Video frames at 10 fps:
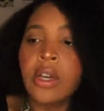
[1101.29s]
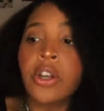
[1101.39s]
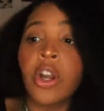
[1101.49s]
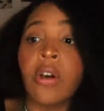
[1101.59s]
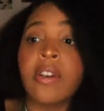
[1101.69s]

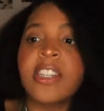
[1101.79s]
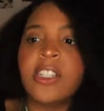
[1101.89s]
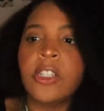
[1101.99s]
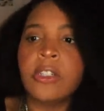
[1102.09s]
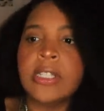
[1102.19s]
Girl,
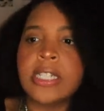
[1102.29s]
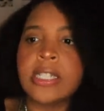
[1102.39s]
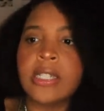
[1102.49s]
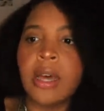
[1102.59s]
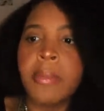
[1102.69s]
get your
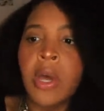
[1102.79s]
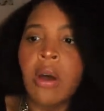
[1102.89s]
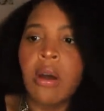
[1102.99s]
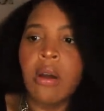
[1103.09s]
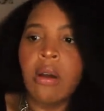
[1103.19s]
ass up. Oh,
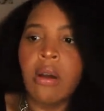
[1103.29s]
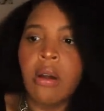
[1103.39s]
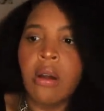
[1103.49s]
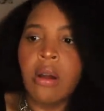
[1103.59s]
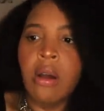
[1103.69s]

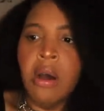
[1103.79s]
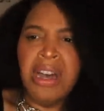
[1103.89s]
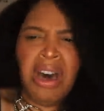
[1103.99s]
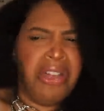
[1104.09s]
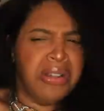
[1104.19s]

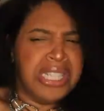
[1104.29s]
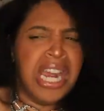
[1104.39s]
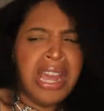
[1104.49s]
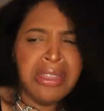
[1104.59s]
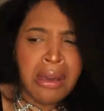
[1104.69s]
there's
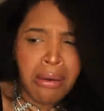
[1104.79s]
teeth!